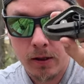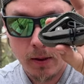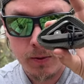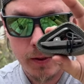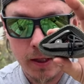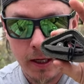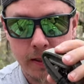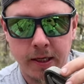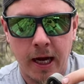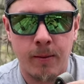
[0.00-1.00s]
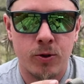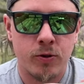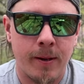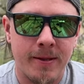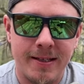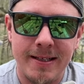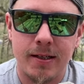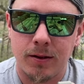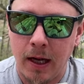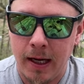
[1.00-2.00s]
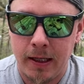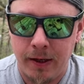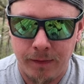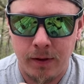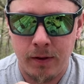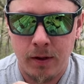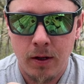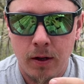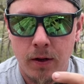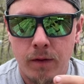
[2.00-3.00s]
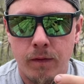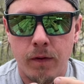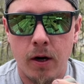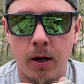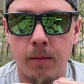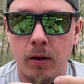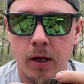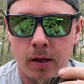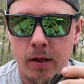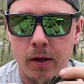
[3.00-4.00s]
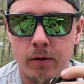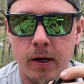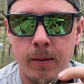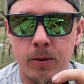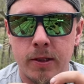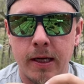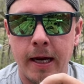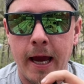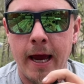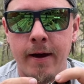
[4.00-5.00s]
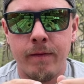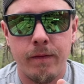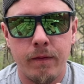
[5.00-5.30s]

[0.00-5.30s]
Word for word: comes with a nice camera strap. This is a lot different from a lot of the other cameras that I have.